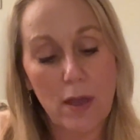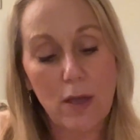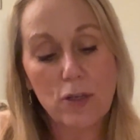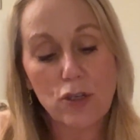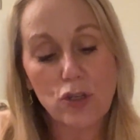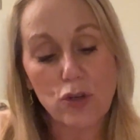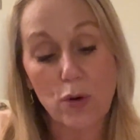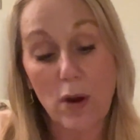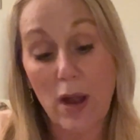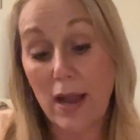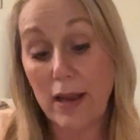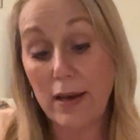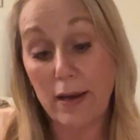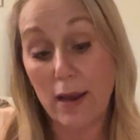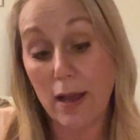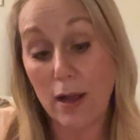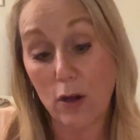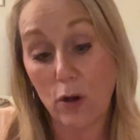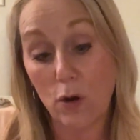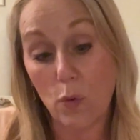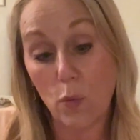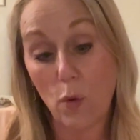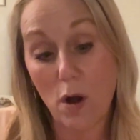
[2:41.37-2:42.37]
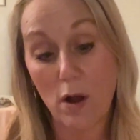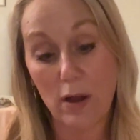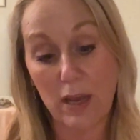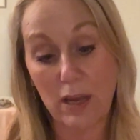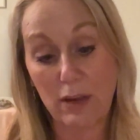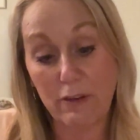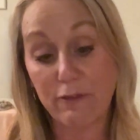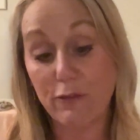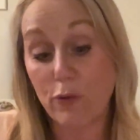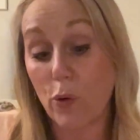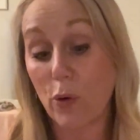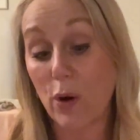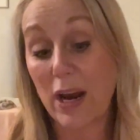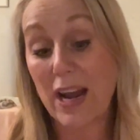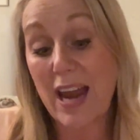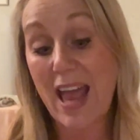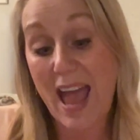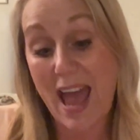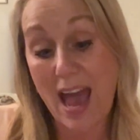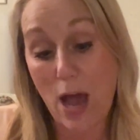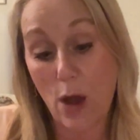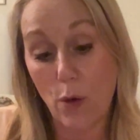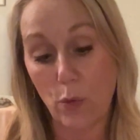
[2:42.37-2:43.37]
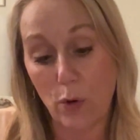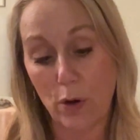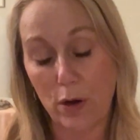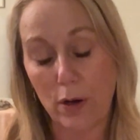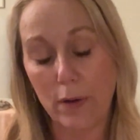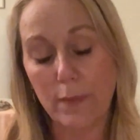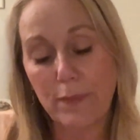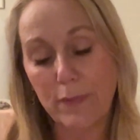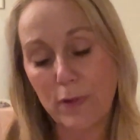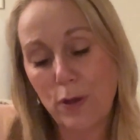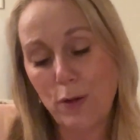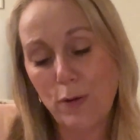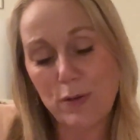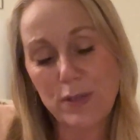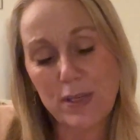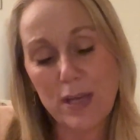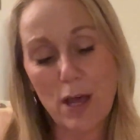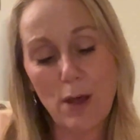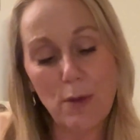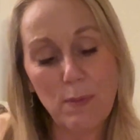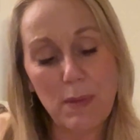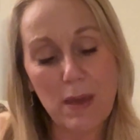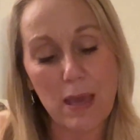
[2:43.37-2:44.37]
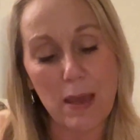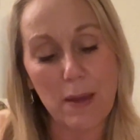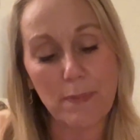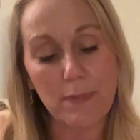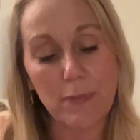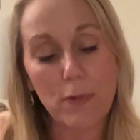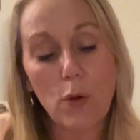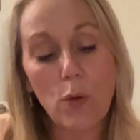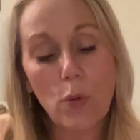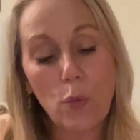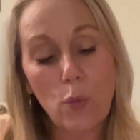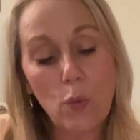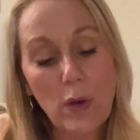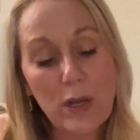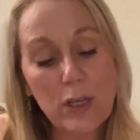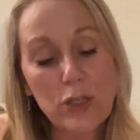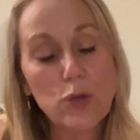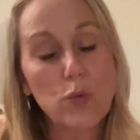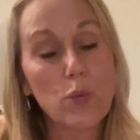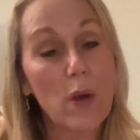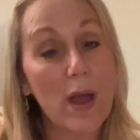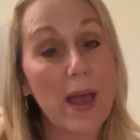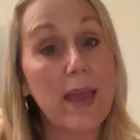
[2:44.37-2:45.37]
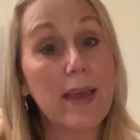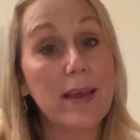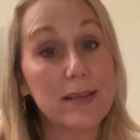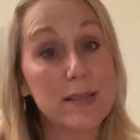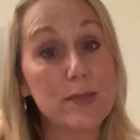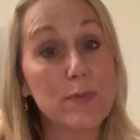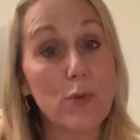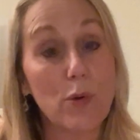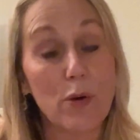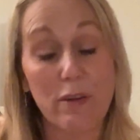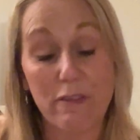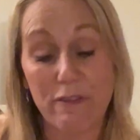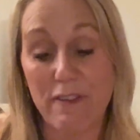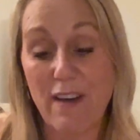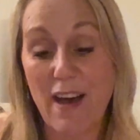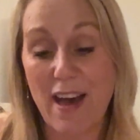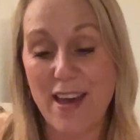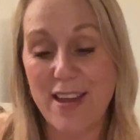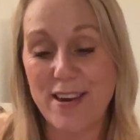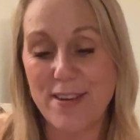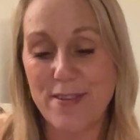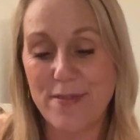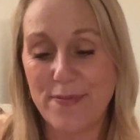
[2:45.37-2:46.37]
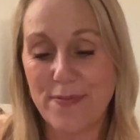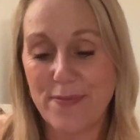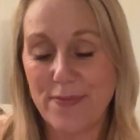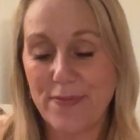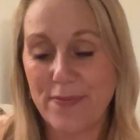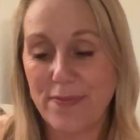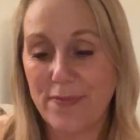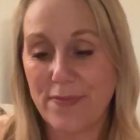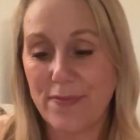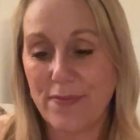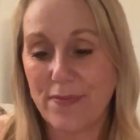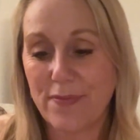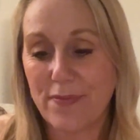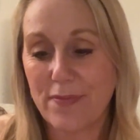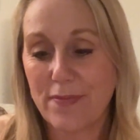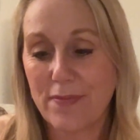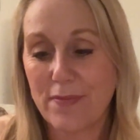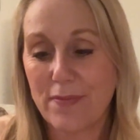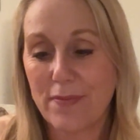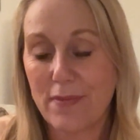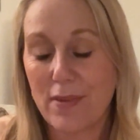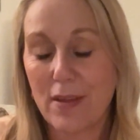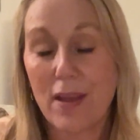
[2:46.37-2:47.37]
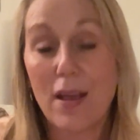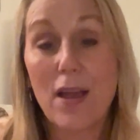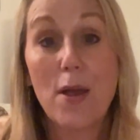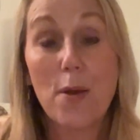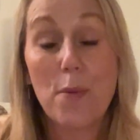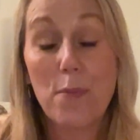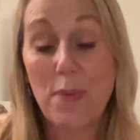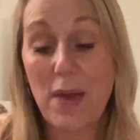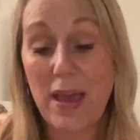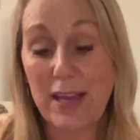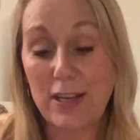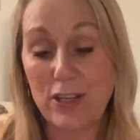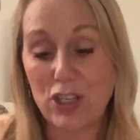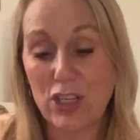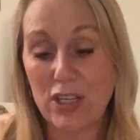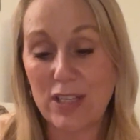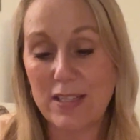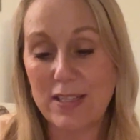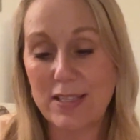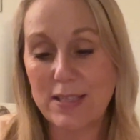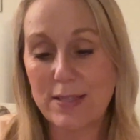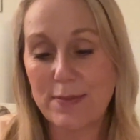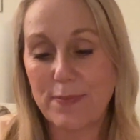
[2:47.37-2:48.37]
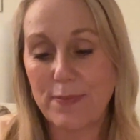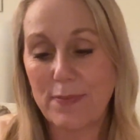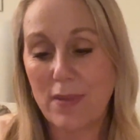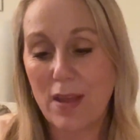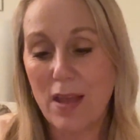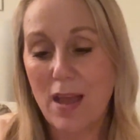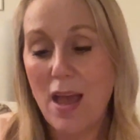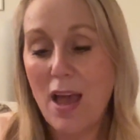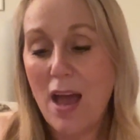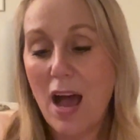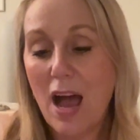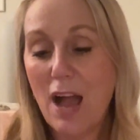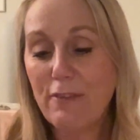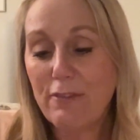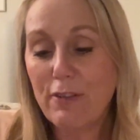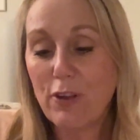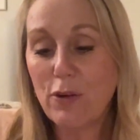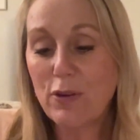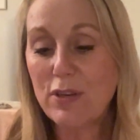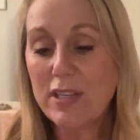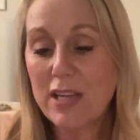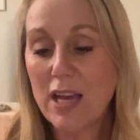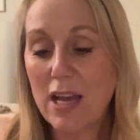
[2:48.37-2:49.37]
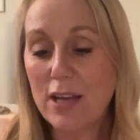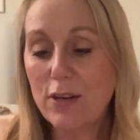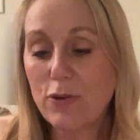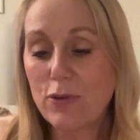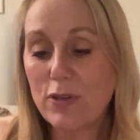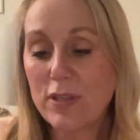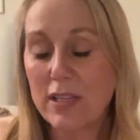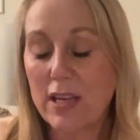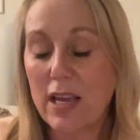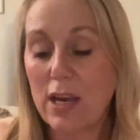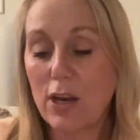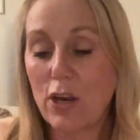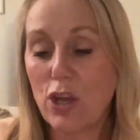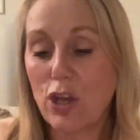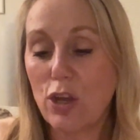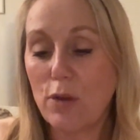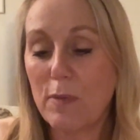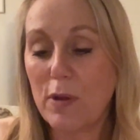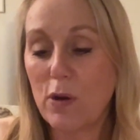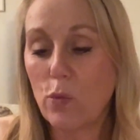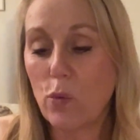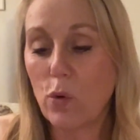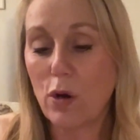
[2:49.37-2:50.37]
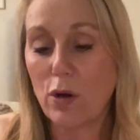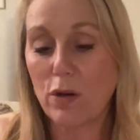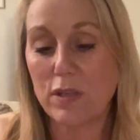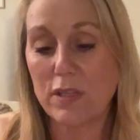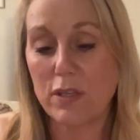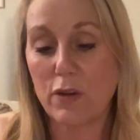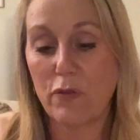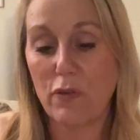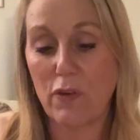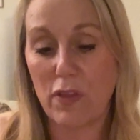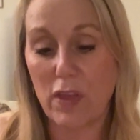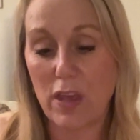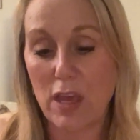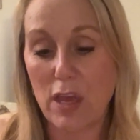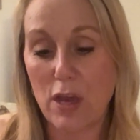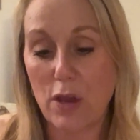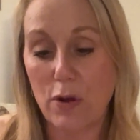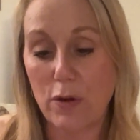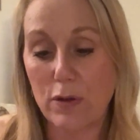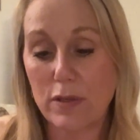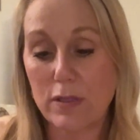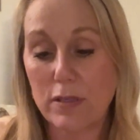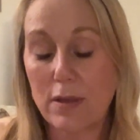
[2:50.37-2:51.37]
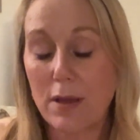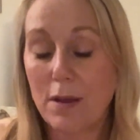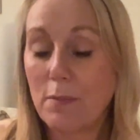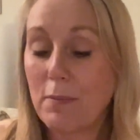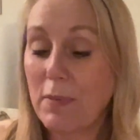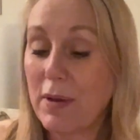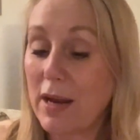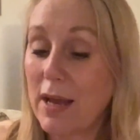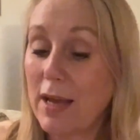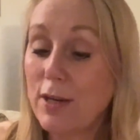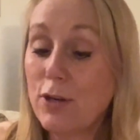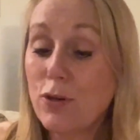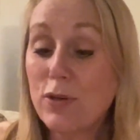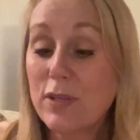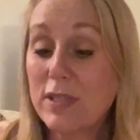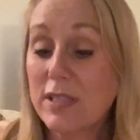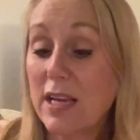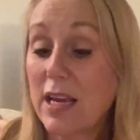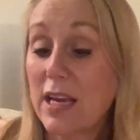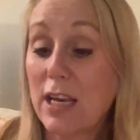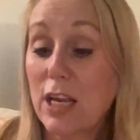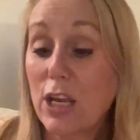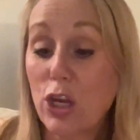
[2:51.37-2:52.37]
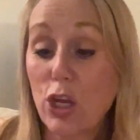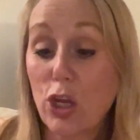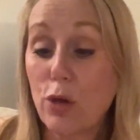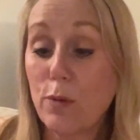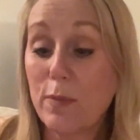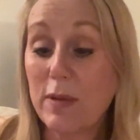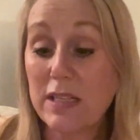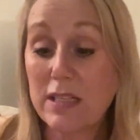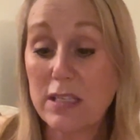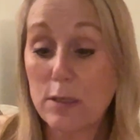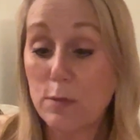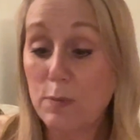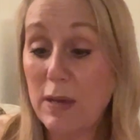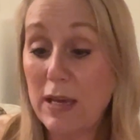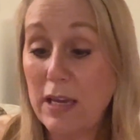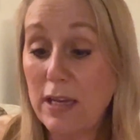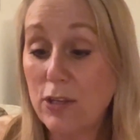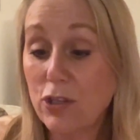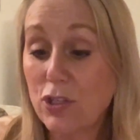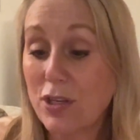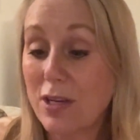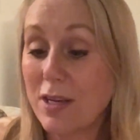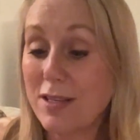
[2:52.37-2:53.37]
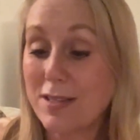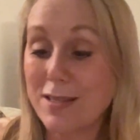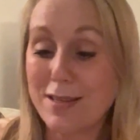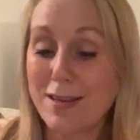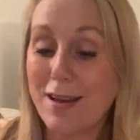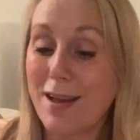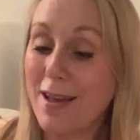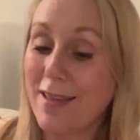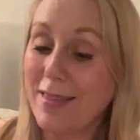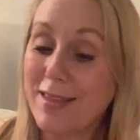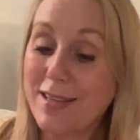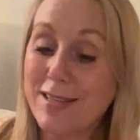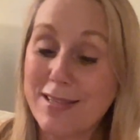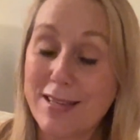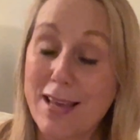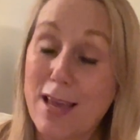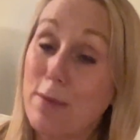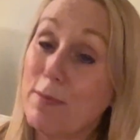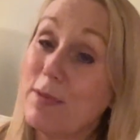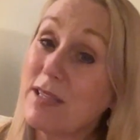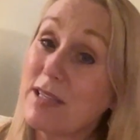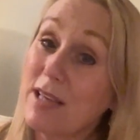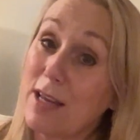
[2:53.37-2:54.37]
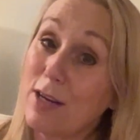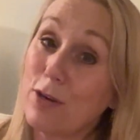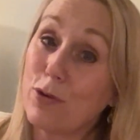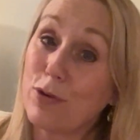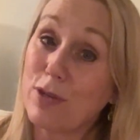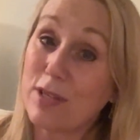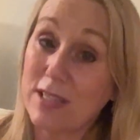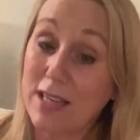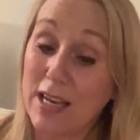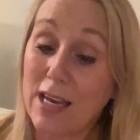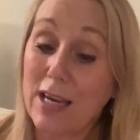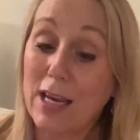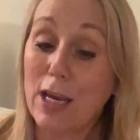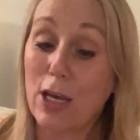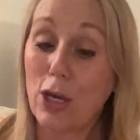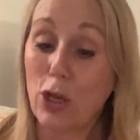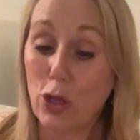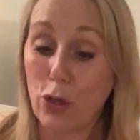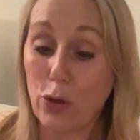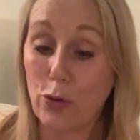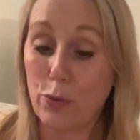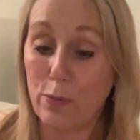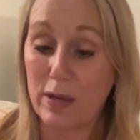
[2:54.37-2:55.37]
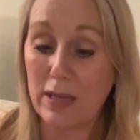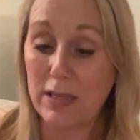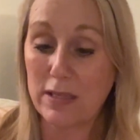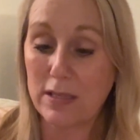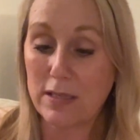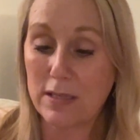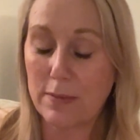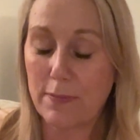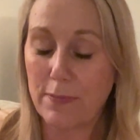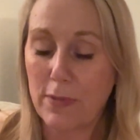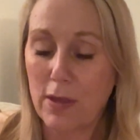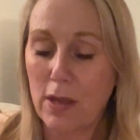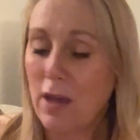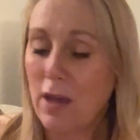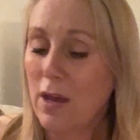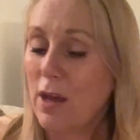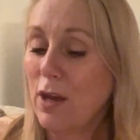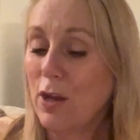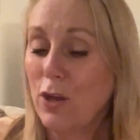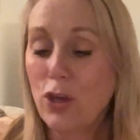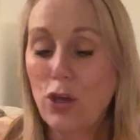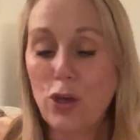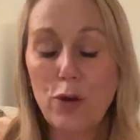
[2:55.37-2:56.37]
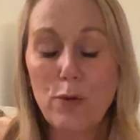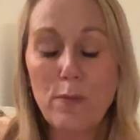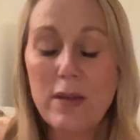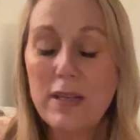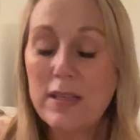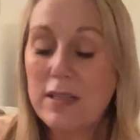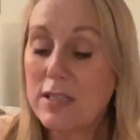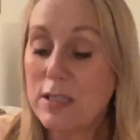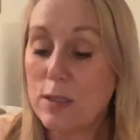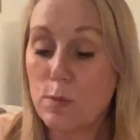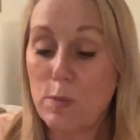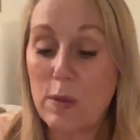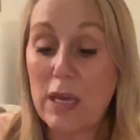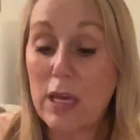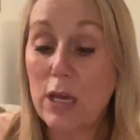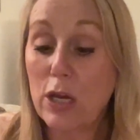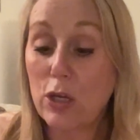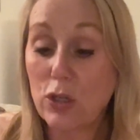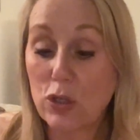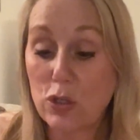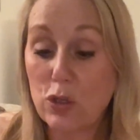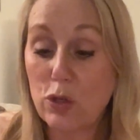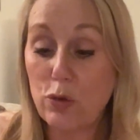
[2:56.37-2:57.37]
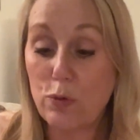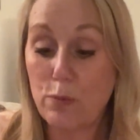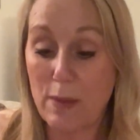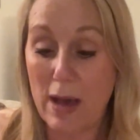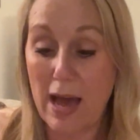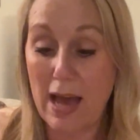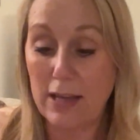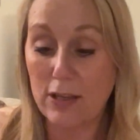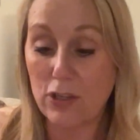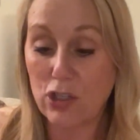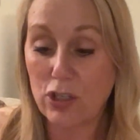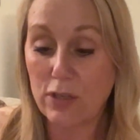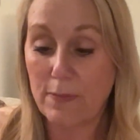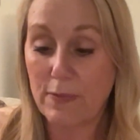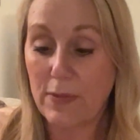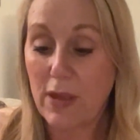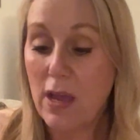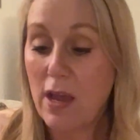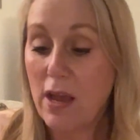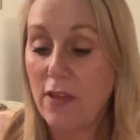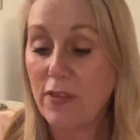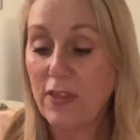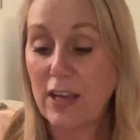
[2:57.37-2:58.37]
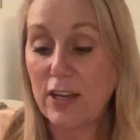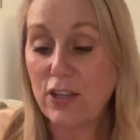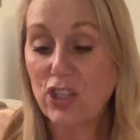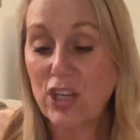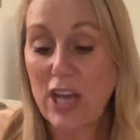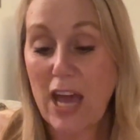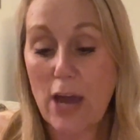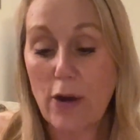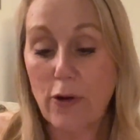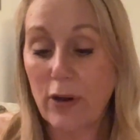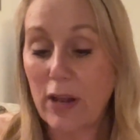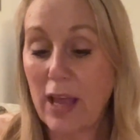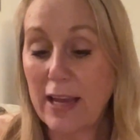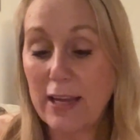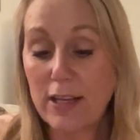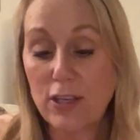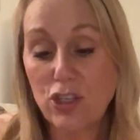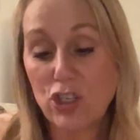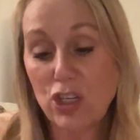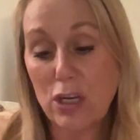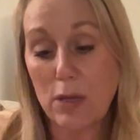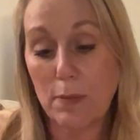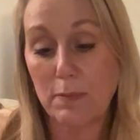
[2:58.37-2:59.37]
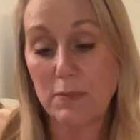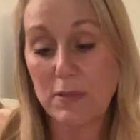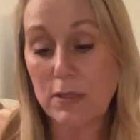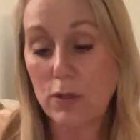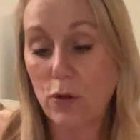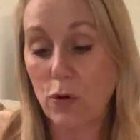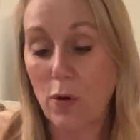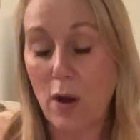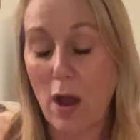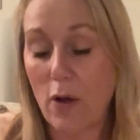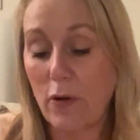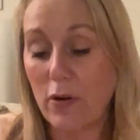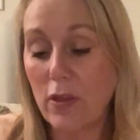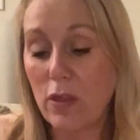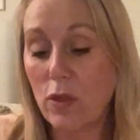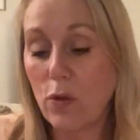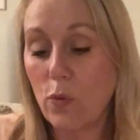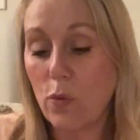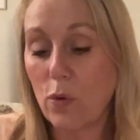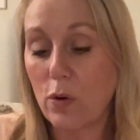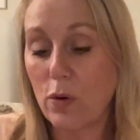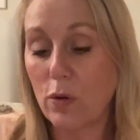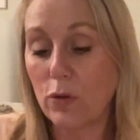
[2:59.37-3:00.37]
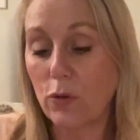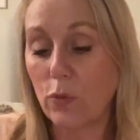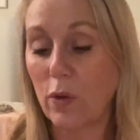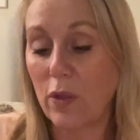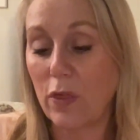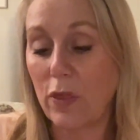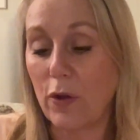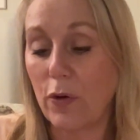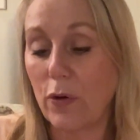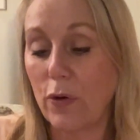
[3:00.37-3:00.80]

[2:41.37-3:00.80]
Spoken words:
Try knuckle walking for an hour. You tell me, which way is more fun? Patience. I've learned to understand human words over the years, but understanding human speech is not the same as understanding humans. Humans speak too much. They chatter like chimps, crowding the world with their